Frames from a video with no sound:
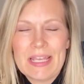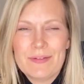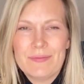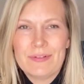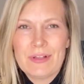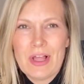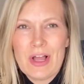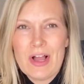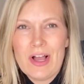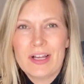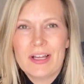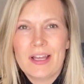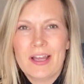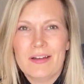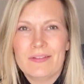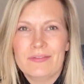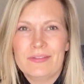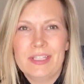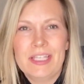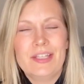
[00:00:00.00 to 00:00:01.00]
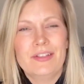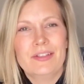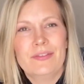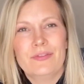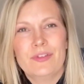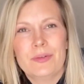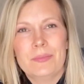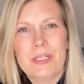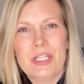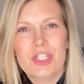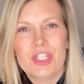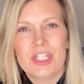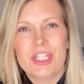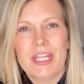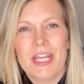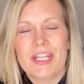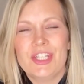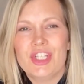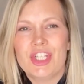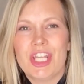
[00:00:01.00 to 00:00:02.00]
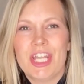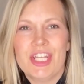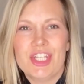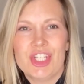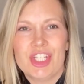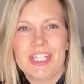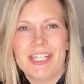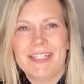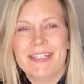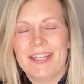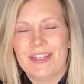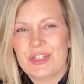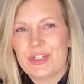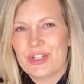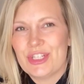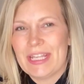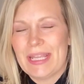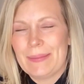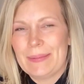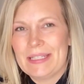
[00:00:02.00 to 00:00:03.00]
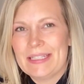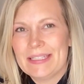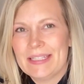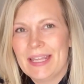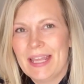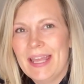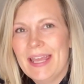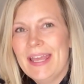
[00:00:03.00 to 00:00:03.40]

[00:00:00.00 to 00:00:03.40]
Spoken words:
a vlog of legal information, education, and entertainment.